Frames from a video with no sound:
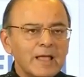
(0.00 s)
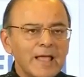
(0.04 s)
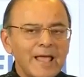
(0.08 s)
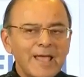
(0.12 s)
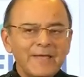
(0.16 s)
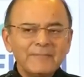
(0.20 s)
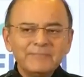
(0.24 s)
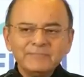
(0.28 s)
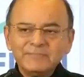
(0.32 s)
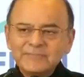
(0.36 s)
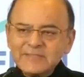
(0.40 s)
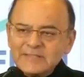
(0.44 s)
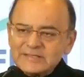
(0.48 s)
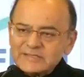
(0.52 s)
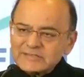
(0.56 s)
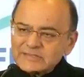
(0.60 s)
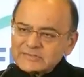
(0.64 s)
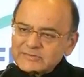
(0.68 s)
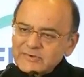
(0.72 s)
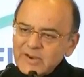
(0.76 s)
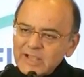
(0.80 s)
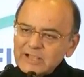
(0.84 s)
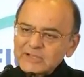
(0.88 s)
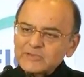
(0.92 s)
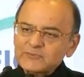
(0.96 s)
And this
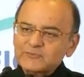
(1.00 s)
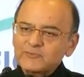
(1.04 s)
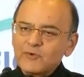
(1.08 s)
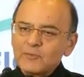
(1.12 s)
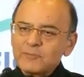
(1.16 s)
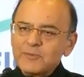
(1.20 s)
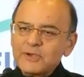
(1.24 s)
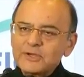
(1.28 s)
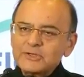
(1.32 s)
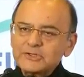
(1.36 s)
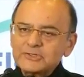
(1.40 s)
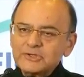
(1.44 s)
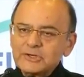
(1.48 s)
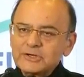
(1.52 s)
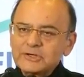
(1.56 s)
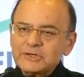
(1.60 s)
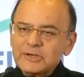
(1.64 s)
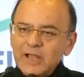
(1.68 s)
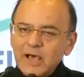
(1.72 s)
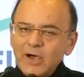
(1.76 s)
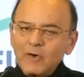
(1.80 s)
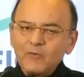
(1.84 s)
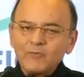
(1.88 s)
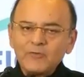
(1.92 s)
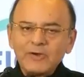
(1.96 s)
transformation
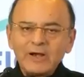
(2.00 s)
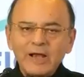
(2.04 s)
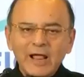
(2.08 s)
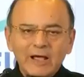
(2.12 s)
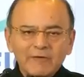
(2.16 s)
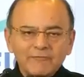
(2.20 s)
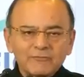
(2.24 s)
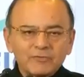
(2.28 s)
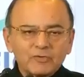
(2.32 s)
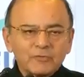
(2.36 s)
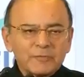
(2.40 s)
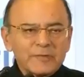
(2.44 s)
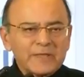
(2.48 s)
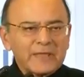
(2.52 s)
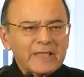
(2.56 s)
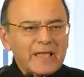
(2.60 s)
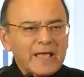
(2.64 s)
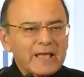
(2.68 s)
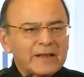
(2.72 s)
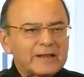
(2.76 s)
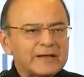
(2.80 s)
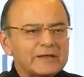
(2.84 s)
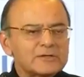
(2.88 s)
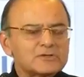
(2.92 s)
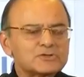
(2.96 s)
now will have to be
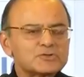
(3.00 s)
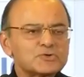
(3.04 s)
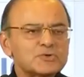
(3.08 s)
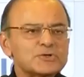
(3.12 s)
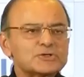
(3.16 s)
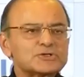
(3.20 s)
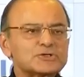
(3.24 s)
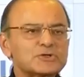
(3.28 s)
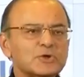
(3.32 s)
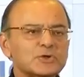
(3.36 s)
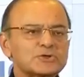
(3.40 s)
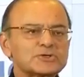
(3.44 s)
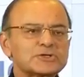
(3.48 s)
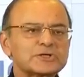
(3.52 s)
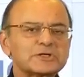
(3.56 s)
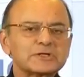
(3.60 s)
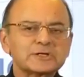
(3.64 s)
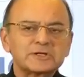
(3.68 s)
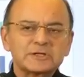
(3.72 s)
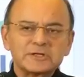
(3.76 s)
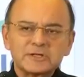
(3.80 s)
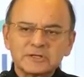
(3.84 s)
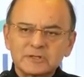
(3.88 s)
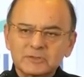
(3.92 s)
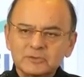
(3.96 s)
carried to its logical
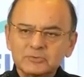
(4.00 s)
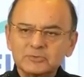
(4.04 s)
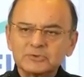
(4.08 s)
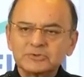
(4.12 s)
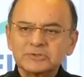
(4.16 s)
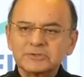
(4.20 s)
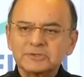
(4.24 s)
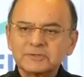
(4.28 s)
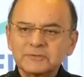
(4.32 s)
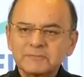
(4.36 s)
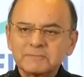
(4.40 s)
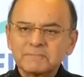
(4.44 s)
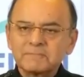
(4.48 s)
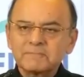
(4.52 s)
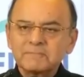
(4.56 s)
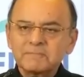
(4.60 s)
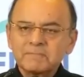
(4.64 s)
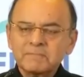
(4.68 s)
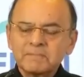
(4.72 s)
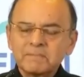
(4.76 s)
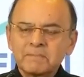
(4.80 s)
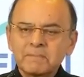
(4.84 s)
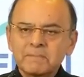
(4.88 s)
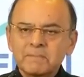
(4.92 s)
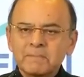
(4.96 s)
conclusion.
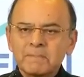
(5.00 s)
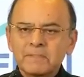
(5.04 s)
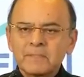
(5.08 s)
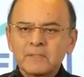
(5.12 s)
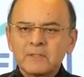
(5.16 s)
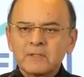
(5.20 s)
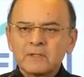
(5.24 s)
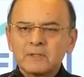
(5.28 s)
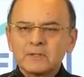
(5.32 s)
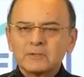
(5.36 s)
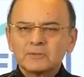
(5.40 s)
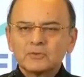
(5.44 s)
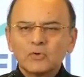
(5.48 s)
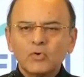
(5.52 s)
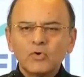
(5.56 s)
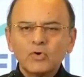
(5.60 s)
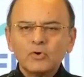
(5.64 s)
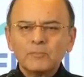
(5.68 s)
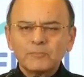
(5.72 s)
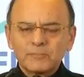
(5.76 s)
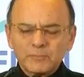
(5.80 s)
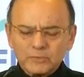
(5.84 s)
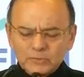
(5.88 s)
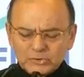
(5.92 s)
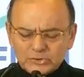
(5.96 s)
The whole
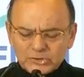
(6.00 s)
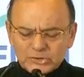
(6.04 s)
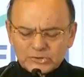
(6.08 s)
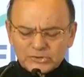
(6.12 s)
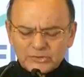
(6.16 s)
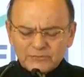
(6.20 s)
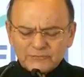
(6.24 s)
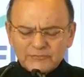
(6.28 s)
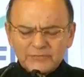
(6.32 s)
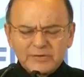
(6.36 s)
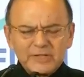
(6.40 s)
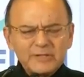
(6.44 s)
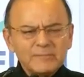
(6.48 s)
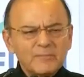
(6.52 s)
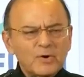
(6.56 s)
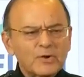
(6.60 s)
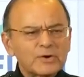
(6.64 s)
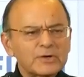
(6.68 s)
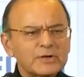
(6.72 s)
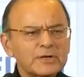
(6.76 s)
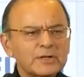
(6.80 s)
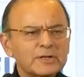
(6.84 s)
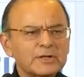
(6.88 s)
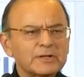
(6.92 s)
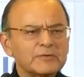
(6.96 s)
process of
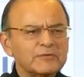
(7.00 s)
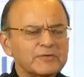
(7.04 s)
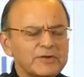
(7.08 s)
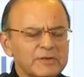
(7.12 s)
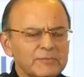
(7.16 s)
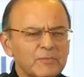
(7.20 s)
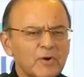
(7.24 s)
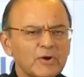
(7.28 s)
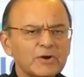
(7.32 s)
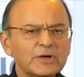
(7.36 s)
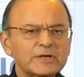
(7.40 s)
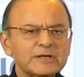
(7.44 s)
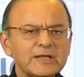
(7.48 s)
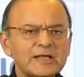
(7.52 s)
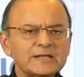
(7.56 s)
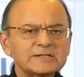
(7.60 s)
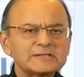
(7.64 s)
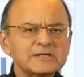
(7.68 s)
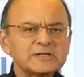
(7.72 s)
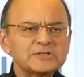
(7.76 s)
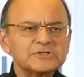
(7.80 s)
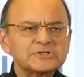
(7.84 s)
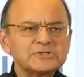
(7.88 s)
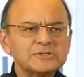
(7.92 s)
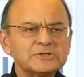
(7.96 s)

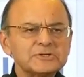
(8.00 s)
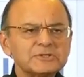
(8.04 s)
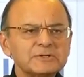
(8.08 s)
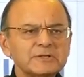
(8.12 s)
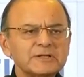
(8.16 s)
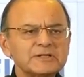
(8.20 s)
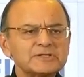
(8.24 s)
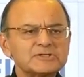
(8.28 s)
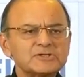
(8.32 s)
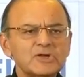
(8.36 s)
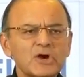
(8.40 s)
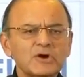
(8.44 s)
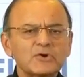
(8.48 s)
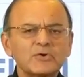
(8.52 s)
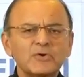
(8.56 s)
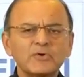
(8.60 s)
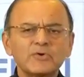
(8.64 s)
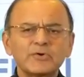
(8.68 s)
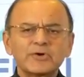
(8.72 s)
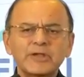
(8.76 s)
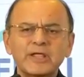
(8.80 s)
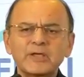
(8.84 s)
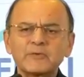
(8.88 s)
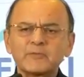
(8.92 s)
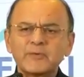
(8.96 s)
remonetization is not going
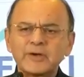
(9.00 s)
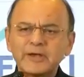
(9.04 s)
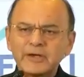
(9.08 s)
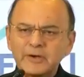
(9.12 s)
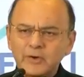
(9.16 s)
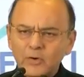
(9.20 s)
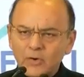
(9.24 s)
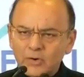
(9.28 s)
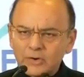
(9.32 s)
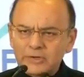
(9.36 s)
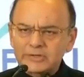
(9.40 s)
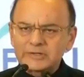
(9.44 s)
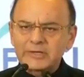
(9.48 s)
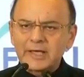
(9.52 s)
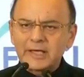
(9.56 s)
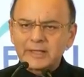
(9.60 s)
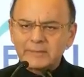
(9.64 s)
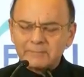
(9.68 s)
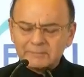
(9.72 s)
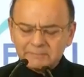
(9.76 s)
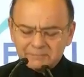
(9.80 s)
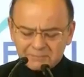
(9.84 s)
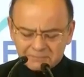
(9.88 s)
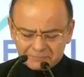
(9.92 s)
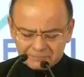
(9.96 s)
to take very long
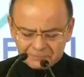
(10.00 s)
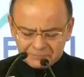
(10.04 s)
time.